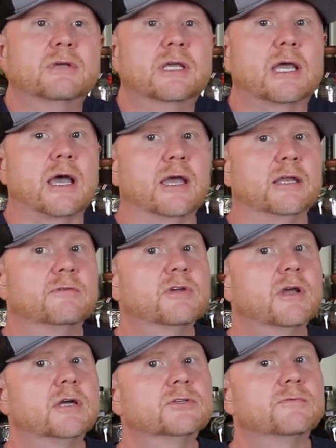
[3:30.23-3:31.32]
kind of
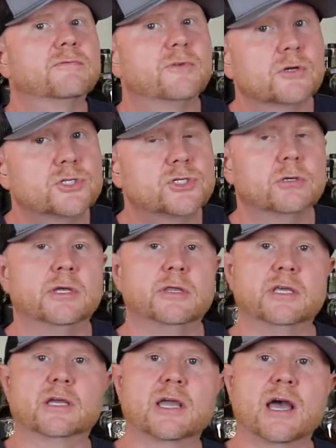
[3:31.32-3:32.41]
controversial in
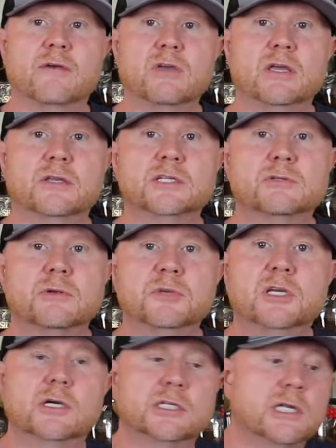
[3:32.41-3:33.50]
the agave industry,
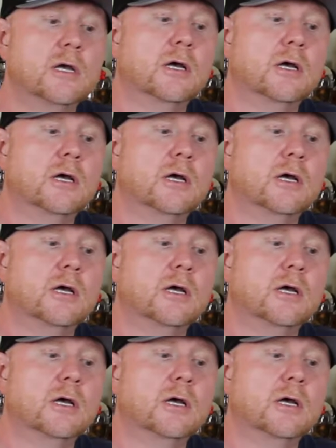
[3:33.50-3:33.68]
because